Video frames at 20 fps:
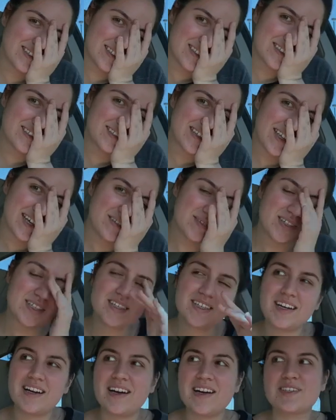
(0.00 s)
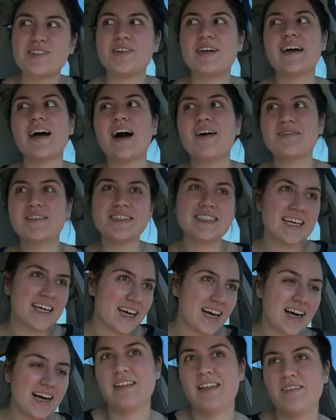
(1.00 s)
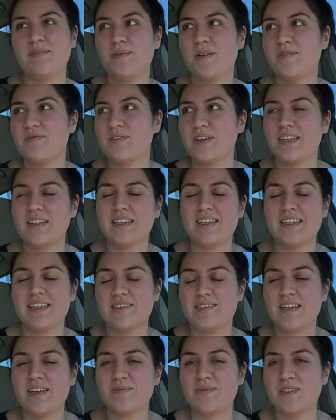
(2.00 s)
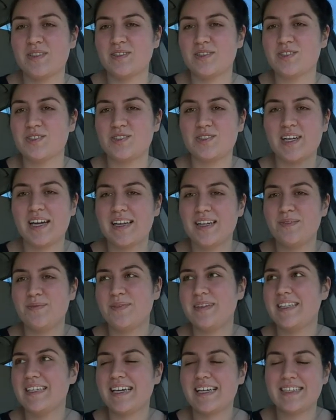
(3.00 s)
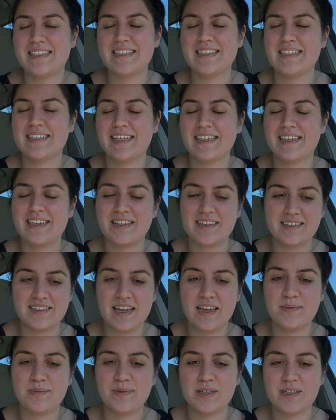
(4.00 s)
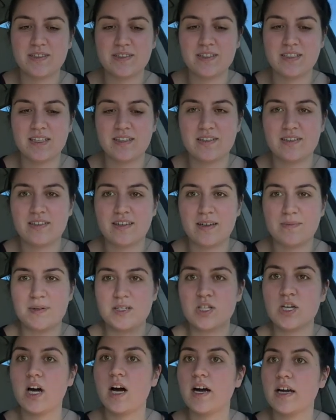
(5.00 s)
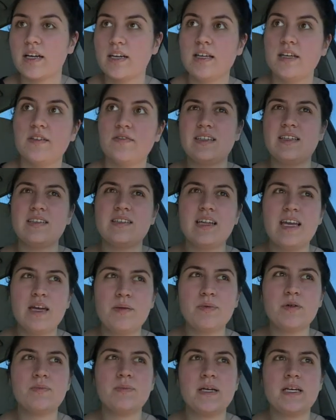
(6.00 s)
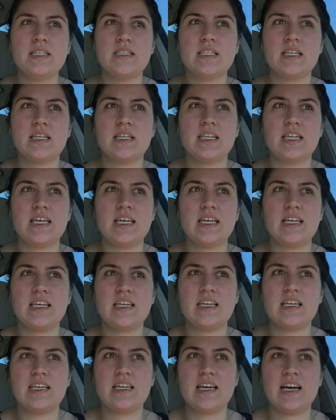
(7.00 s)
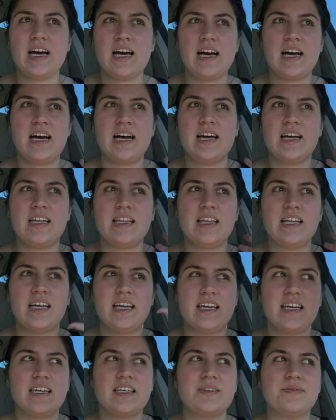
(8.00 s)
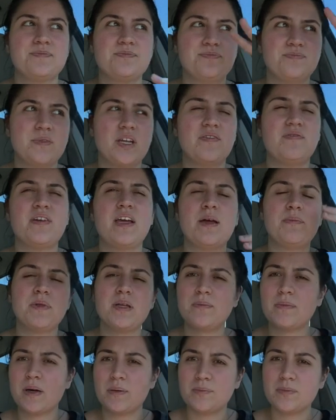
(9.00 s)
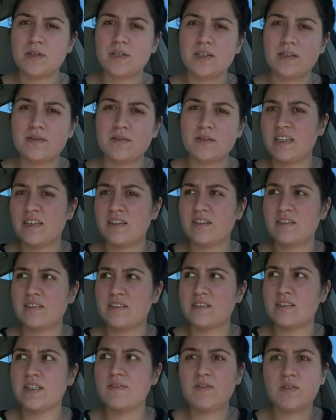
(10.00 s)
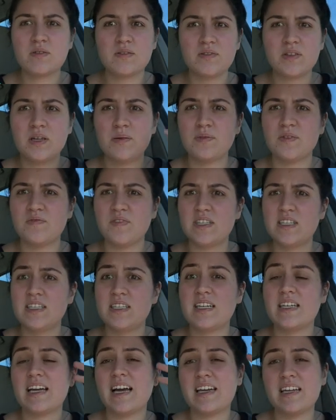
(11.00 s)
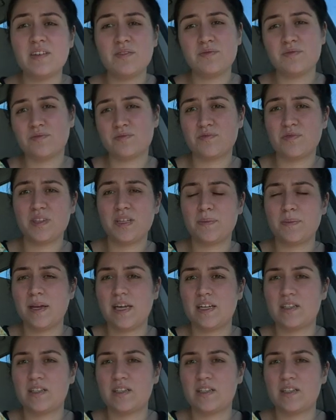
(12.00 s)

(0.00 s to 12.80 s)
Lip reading: do I have to talk? Do I have to say hi? They've been friendly, so I've been trying to be nice and like a good neighbor. So I'd be talkative. The neighbor basically had like a family member either is living with them or visiting. I didn't really pay